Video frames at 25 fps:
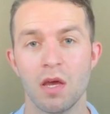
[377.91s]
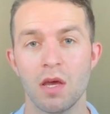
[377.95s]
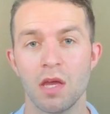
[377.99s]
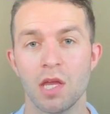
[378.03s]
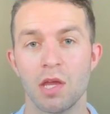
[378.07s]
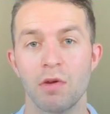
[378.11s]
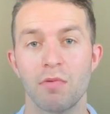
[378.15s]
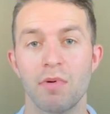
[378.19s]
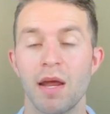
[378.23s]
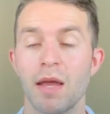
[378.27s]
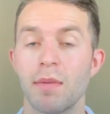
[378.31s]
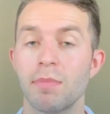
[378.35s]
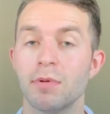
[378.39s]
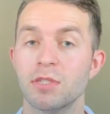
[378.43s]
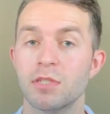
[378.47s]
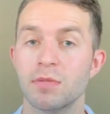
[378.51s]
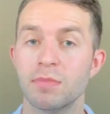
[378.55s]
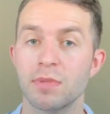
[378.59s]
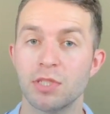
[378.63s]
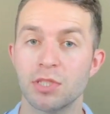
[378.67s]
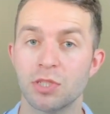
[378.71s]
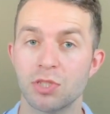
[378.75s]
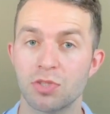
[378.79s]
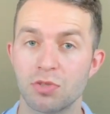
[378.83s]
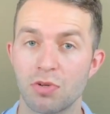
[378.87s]
you're able to
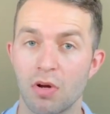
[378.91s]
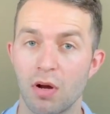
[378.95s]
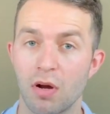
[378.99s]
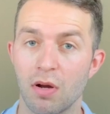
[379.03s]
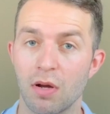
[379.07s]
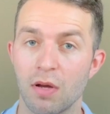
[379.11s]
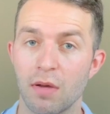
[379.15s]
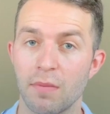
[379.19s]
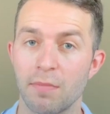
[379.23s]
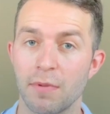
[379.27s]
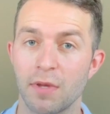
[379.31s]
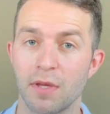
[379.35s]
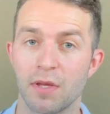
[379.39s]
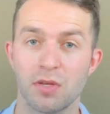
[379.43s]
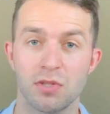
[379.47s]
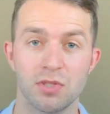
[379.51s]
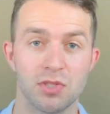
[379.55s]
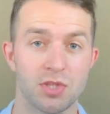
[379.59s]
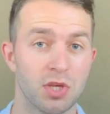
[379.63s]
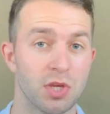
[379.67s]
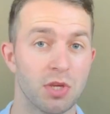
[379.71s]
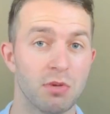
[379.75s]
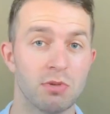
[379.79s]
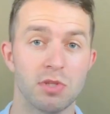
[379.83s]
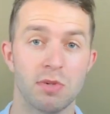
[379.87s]
be stronger because
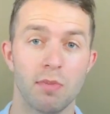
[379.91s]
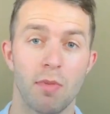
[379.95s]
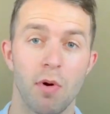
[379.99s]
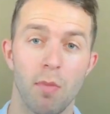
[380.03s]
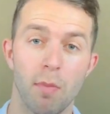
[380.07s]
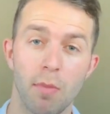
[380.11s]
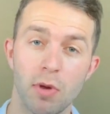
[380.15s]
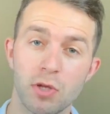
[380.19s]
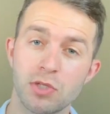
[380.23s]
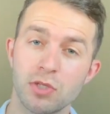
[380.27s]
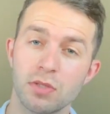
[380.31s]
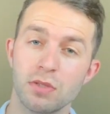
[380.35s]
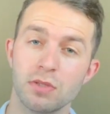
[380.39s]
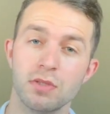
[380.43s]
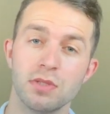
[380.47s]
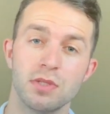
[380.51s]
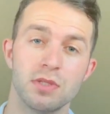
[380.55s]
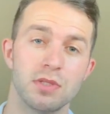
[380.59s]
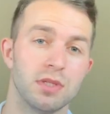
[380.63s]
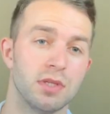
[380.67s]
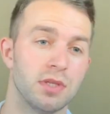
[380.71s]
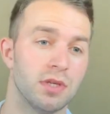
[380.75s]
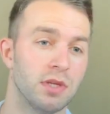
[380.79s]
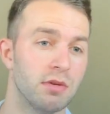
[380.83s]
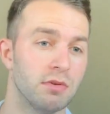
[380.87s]
you're using more
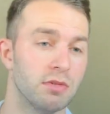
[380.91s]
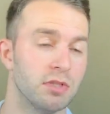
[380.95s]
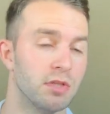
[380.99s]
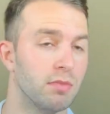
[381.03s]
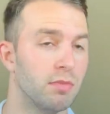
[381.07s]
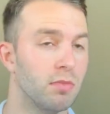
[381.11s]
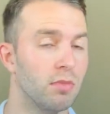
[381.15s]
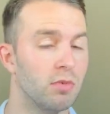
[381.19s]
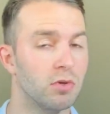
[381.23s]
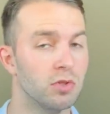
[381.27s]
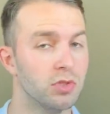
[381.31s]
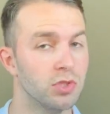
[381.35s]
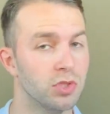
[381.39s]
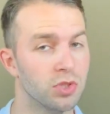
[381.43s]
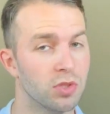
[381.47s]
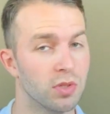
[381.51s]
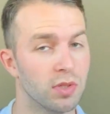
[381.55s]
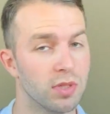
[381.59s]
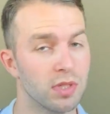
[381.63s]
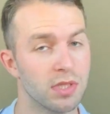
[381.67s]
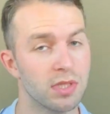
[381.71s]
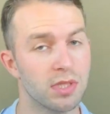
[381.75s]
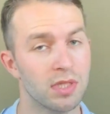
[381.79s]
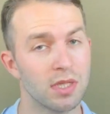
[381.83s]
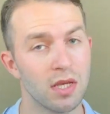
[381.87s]
muscles, you're using more
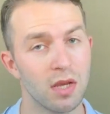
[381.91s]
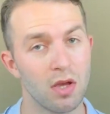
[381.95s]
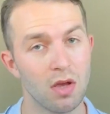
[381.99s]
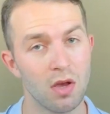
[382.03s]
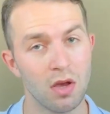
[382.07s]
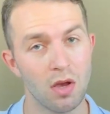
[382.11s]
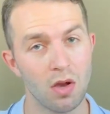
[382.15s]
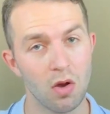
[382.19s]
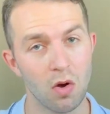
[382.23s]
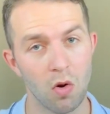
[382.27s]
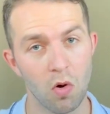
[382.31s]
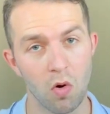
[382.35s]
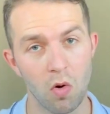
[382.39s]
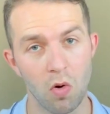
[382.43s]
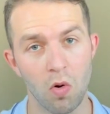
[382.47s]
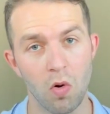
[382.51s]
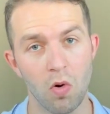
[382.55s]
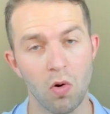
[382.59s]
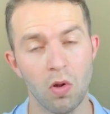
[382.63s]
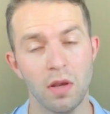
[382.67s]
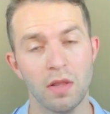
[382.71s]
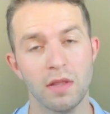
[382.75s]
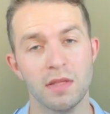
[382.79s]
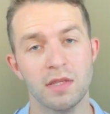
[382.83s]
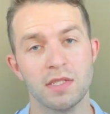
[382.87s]
joints
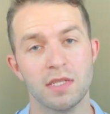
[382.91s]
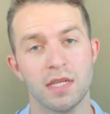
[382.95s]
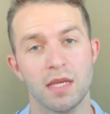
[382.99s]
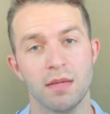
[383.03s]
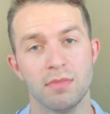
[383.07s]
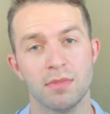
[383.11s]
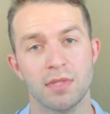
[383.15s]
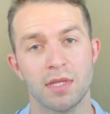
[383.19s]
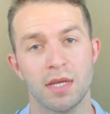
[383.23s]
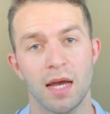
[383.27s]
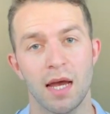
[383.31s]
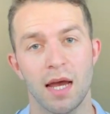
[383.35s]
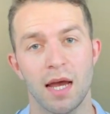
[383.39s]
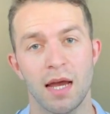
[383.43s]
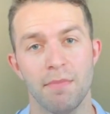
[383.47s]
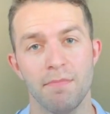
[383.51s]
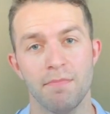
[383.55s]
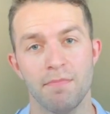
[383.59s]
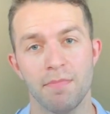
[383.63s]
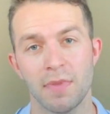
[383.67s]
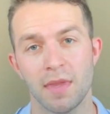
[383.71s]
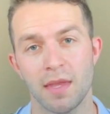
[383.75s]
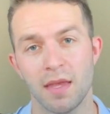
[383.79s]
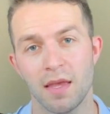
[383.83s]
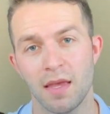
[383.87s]
all at the same time,
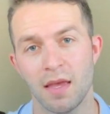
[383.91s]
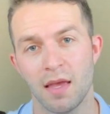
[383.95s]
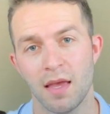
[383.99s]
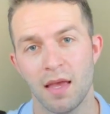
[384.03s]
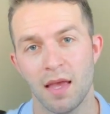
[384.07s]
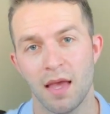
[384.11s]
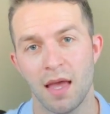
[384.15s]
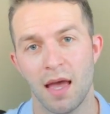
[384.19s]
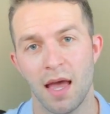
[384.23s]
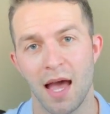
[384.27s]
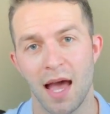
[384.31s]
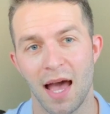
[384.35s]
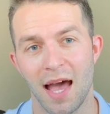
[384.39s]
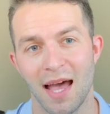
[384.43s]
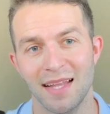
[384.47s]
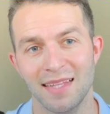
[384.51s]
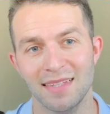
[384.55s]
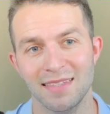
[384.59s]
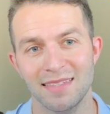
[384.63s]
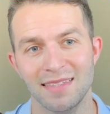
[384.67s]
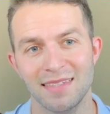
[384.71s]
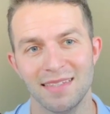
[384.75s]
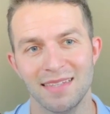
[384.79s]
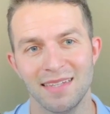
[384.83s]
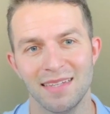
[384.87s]

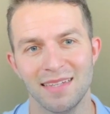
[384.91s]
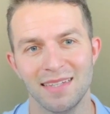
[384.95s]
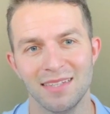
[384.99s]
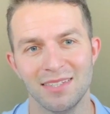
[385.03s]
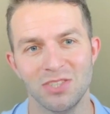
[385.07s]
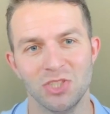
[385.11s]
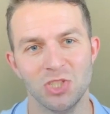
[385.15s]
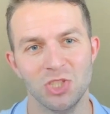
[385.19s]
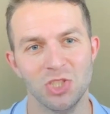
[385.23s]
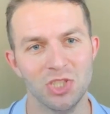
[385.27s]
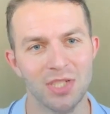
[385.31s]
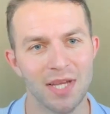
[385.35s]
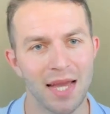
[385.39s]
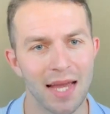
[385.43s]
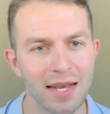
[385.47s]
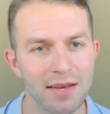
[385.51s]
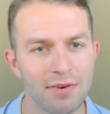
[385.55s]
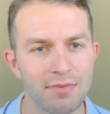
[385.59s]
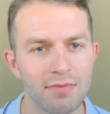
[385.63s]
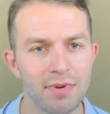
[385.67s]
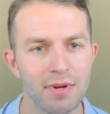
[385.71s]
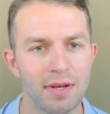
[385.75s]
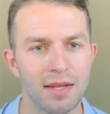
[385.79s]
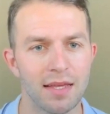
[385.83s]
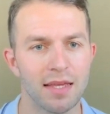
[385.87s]
and
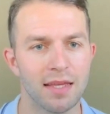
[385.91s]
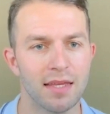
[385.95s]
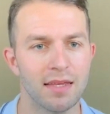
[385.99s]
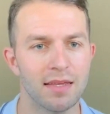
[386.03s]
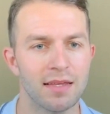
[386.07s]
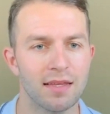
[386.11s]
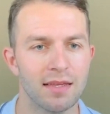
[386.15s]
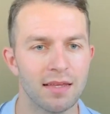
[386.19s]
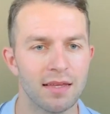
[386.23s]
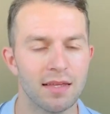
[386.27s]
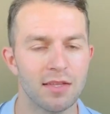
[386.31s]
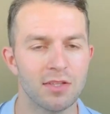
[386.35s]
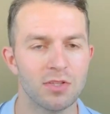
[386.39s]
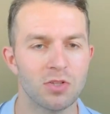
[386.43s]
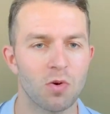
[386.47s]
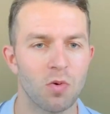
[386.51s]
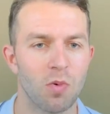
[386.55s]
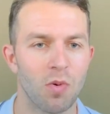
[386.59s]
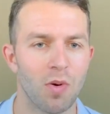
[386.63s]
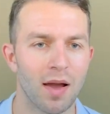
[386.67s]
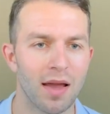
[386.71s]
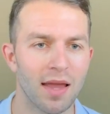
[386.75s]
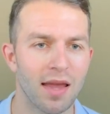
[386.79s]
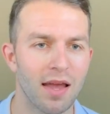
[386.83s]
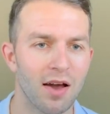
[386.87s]
generally it's
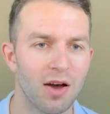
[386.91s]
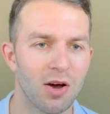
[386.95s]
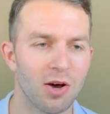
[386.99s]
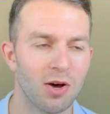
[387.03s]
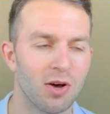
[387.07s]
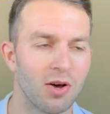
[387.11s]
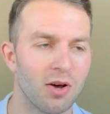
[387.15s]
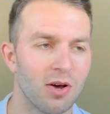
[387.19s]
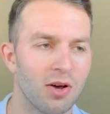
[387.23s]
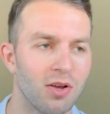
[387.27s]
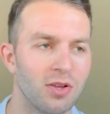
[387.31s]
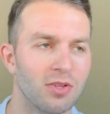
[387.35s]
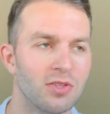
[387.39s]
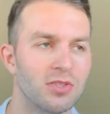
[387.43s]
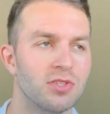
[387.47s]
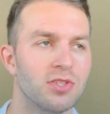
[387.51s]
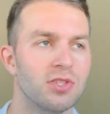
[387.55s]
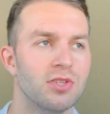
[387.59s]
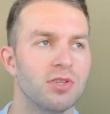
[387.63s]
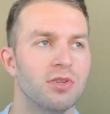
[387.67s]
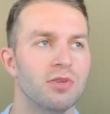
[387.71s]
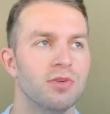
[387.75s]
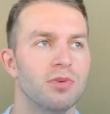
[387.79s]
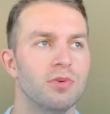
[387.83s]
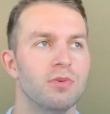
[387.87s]
quite hard
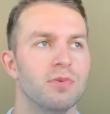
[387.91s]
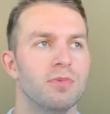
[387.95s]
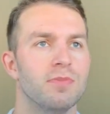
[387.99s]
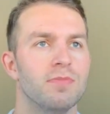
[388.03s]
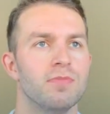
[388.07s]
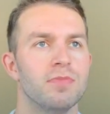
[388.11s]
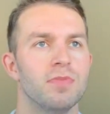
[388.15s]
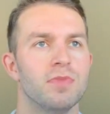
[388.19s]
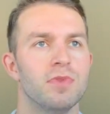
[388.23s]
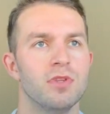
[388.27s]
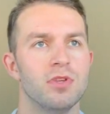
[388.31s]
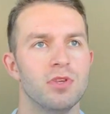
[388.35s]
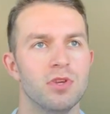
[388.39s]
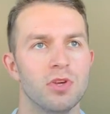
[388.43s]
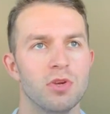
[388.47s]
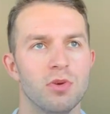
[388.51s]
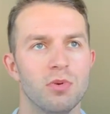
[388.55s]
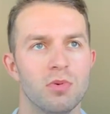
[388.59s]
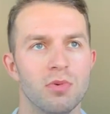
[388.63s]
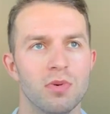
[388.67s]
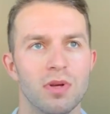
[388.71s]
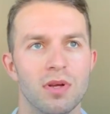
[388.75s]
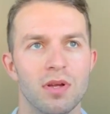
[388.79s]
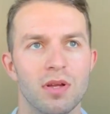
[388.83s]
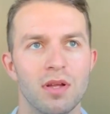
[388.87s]
to
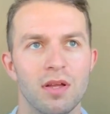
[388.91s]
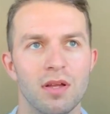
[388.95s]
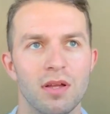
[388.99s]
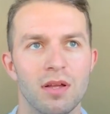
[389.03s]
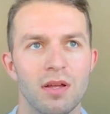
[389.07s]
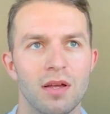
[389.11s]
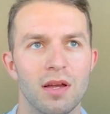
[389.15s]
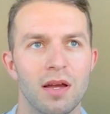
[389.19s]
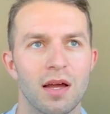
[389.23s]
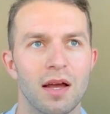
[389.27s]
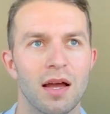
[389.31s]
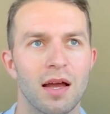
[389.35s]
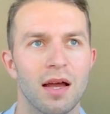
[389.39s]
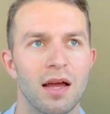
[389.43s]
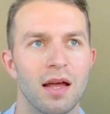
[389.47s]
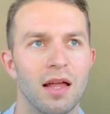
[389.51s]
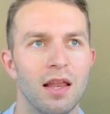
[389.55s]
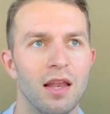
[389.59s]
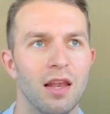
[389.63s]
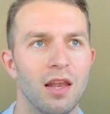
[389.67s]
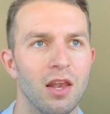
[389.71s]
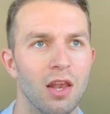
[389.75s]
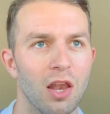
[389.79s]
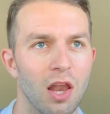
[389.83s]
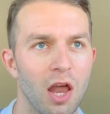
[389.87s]
do
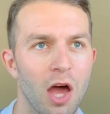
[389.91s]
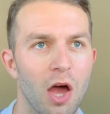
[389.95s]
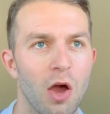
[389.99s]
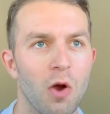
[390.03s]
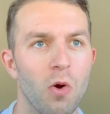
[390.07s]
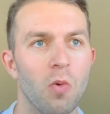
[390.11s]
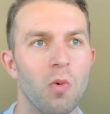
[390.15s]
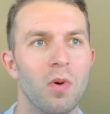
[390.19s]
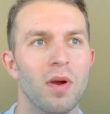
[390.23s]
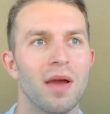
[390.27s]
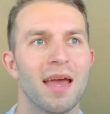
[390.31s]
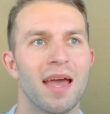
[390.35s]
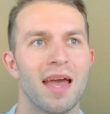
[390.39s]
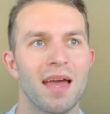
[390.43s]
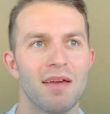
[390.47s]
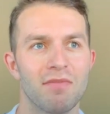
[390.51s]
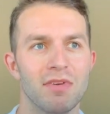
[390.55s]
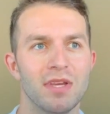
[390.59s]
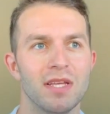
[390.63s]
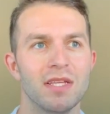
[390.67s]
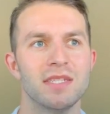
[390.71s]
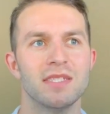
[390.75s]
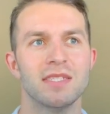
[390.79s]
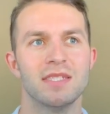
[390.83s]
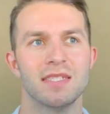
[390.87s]
low
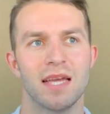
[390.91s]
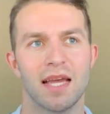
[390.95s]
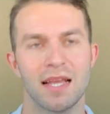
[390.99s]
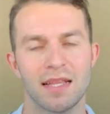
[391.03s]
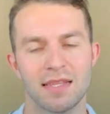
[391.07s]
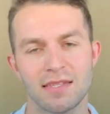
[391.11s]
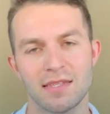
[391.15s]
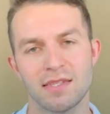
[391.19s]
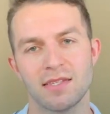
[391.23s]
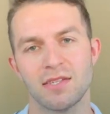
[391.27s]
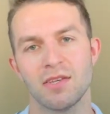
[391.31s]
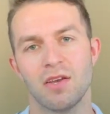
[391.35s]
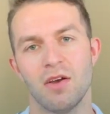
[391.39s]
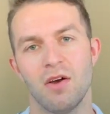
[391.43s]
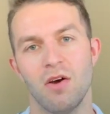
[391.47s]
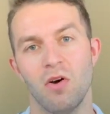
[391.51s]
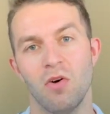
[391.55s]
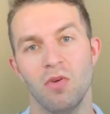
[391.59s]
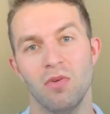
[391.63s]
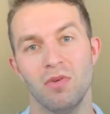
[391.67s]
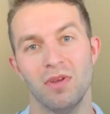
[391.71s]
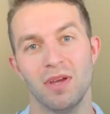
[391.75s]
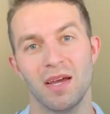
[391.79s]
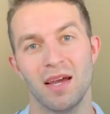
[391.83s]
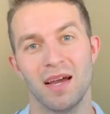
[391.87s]
heavy sets
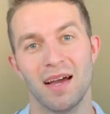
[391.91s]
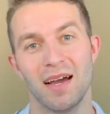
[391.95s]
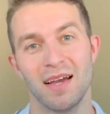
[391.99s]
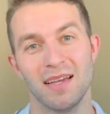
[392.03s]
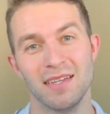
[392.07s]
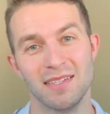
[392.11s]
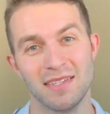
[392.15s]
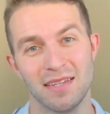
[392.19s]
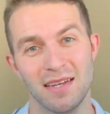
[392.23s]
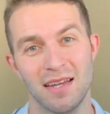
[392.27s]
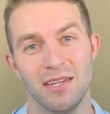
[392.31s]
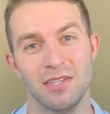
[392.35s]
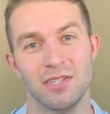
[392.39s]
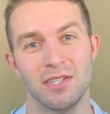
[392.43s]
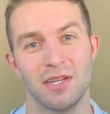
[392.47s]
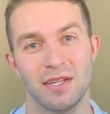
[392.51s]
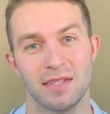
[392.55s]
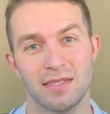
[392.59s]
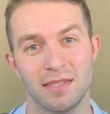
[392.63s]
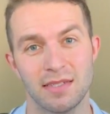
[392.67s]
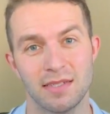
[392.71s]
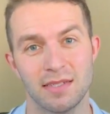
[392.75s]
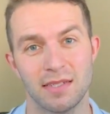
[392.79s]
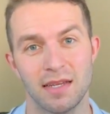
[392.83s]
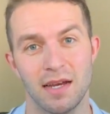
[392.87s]
on isolation
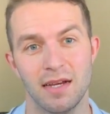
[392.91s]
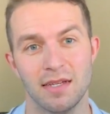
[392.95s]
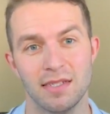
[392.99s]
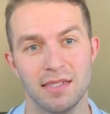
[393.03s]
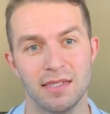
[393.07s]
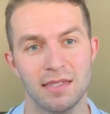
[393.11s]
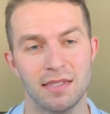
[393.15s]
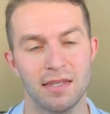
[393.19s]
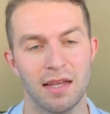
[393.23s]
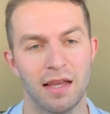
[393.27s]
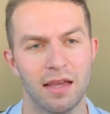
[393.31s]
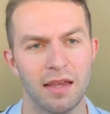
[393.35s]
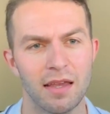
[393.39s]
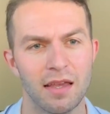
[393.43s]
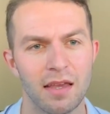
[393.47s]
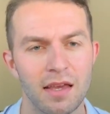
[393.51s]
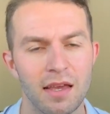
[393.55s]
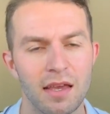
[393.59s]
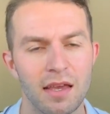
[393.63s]
exercises, like